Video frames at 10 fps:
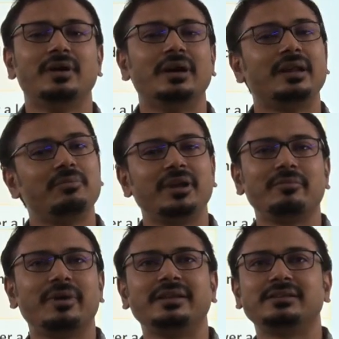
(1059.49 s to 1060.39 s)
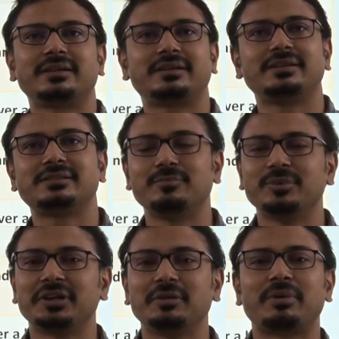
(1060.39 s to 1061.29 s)
remaining mining sector is
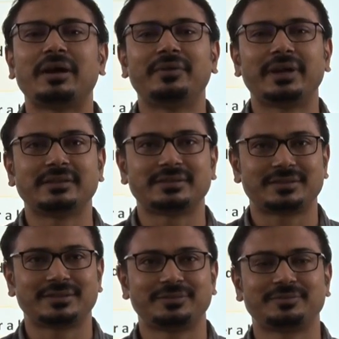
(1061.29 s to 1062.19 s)
completely privatized.